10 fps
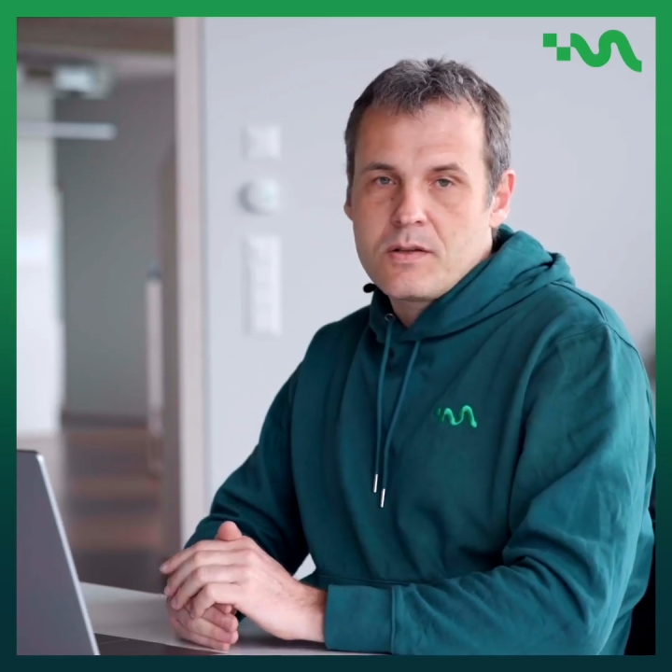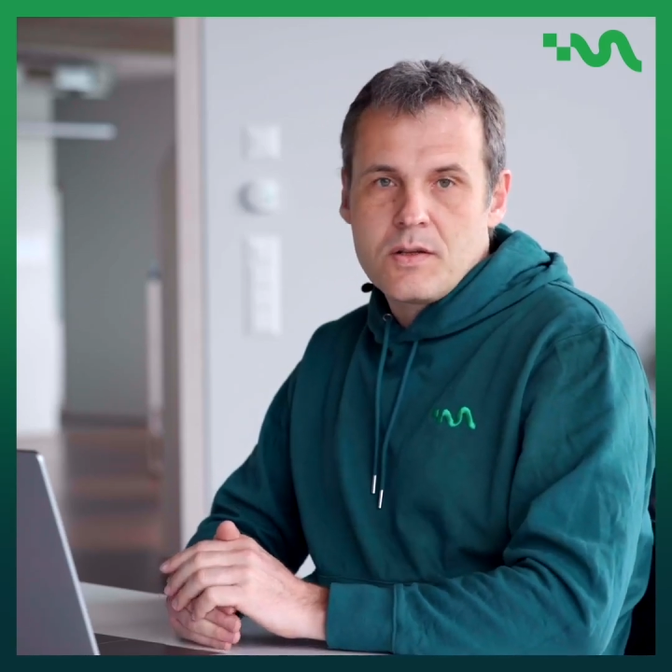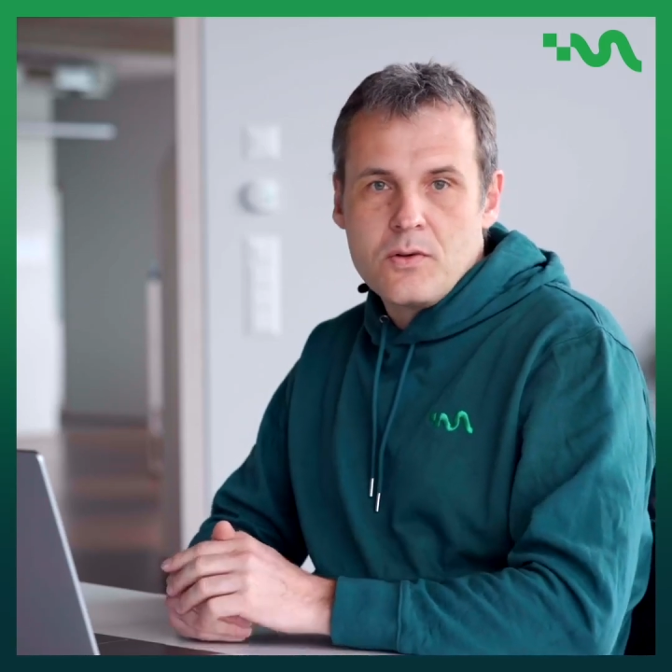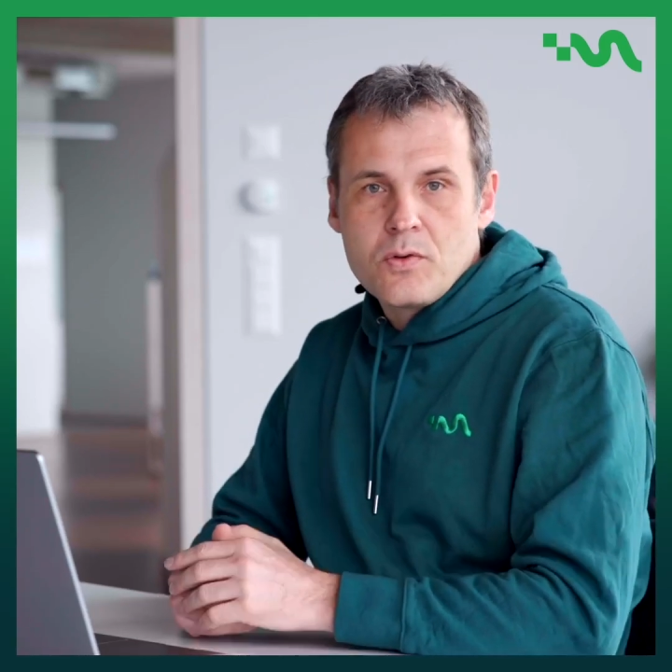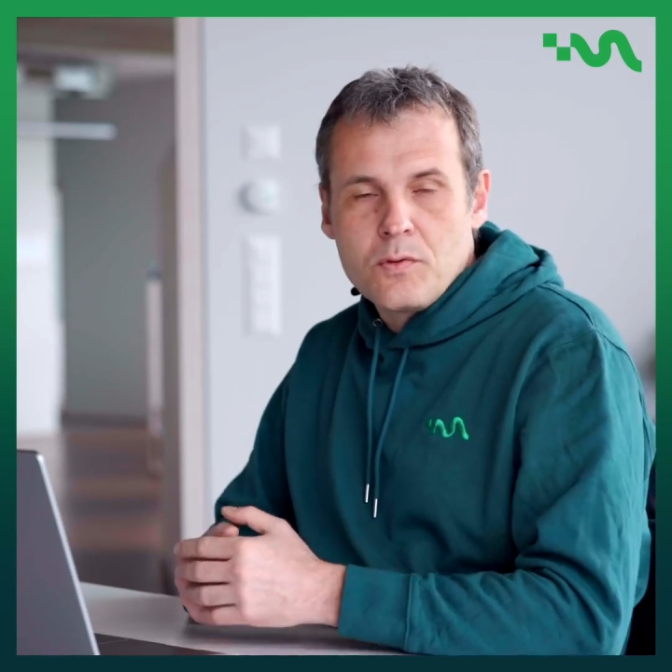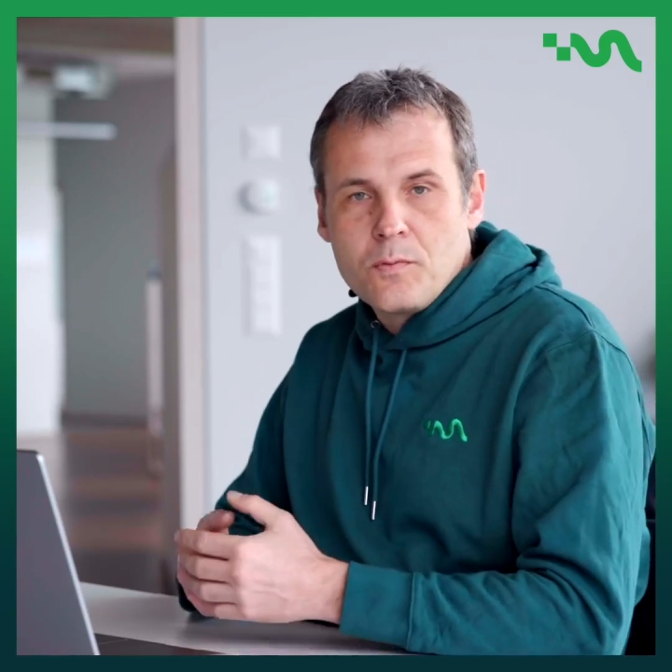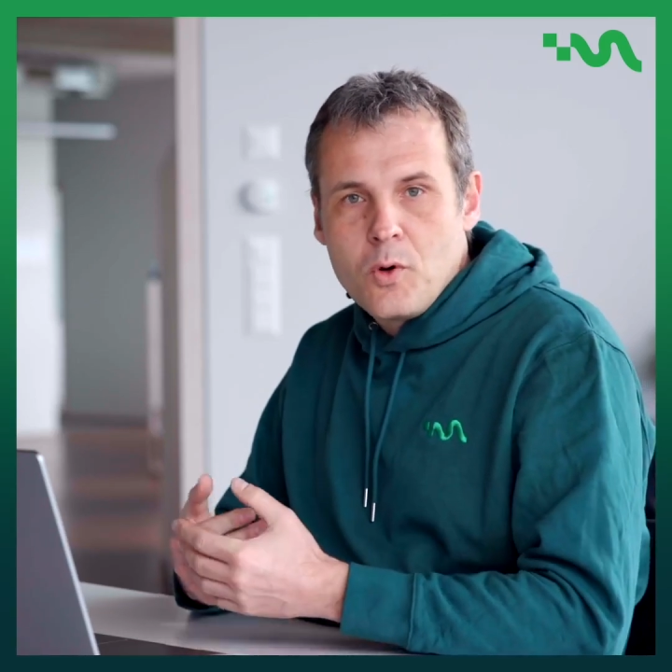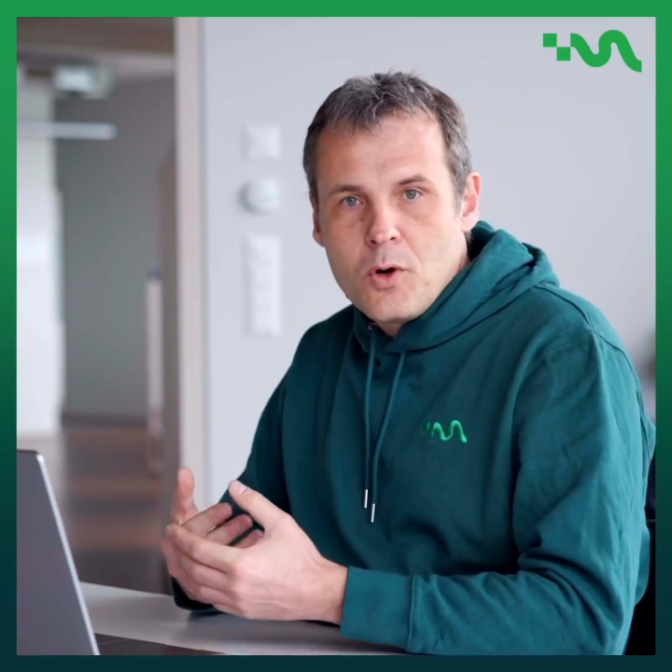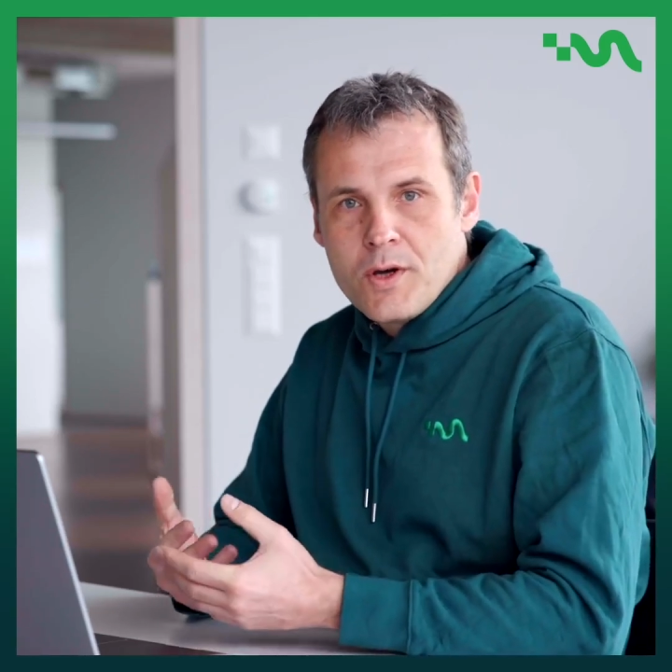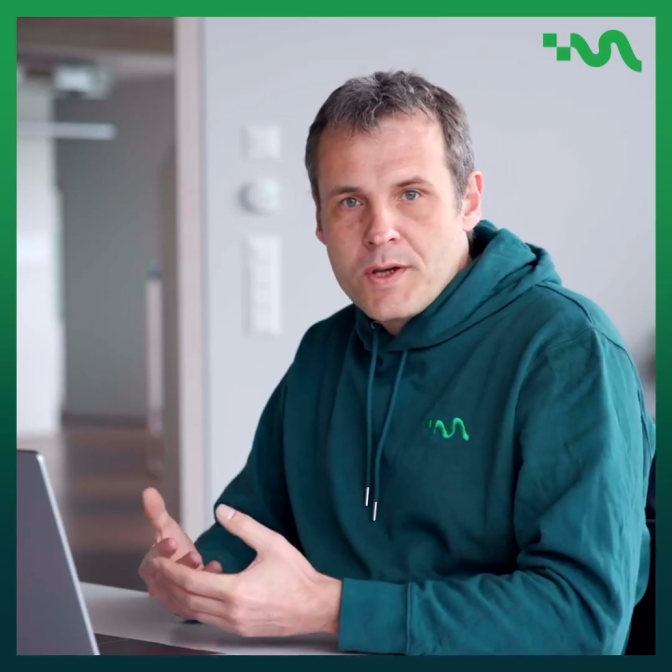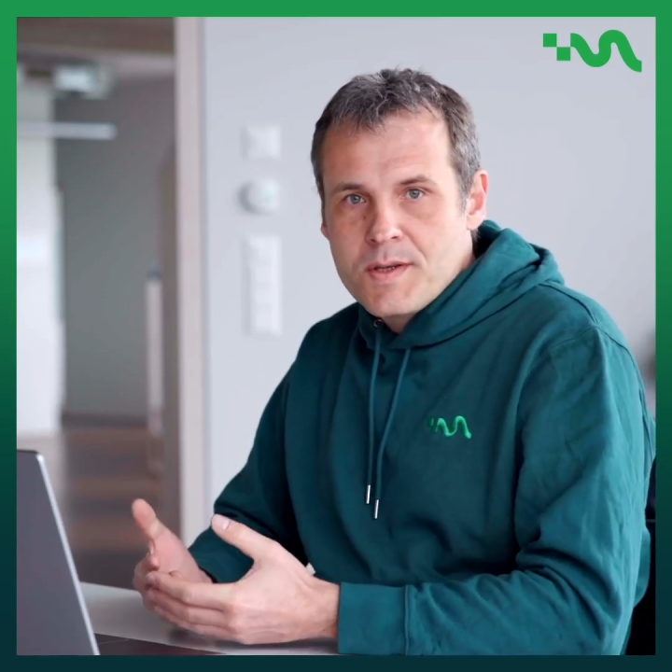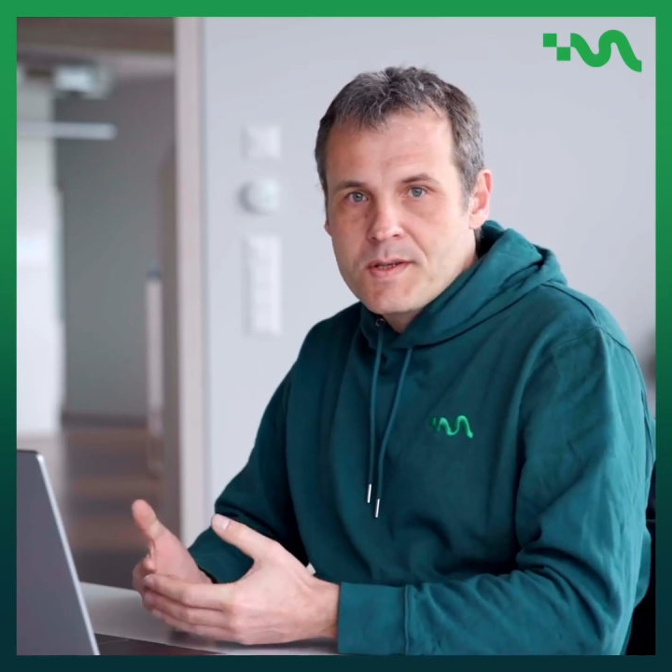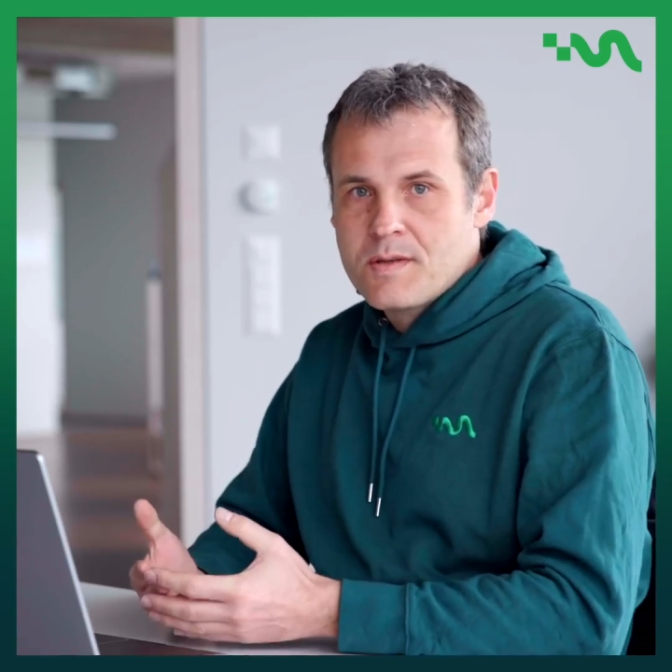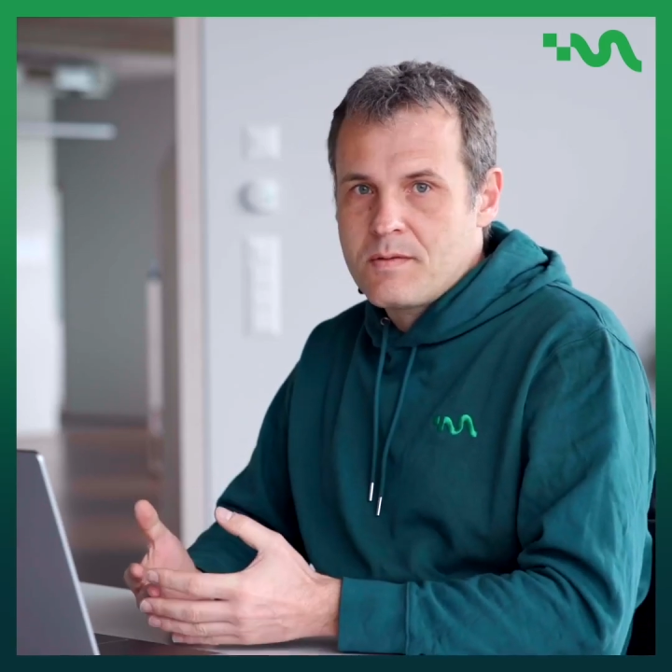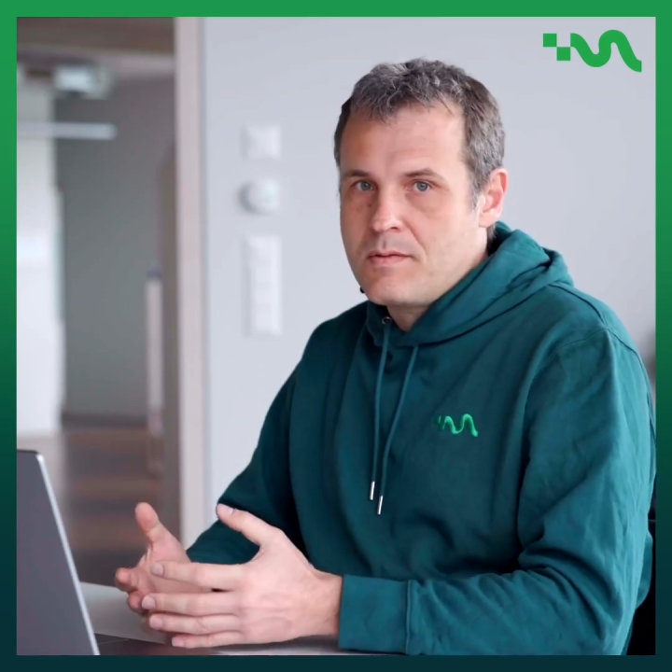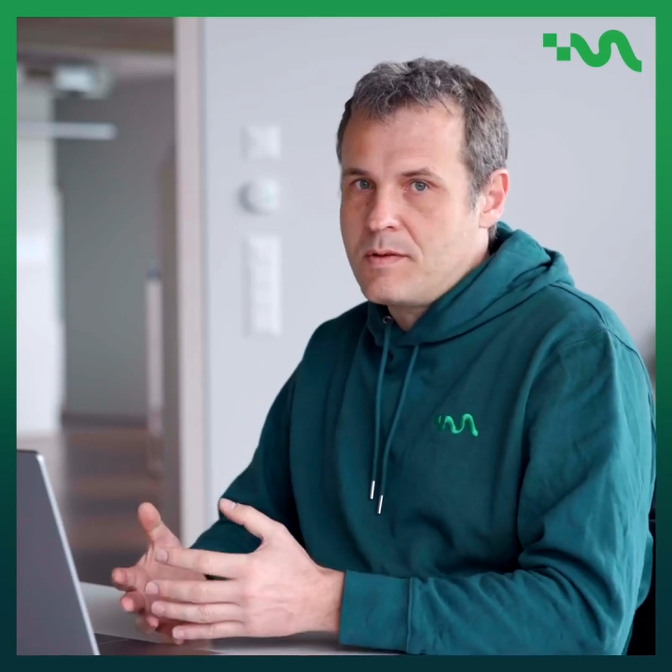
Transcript: tone of voice,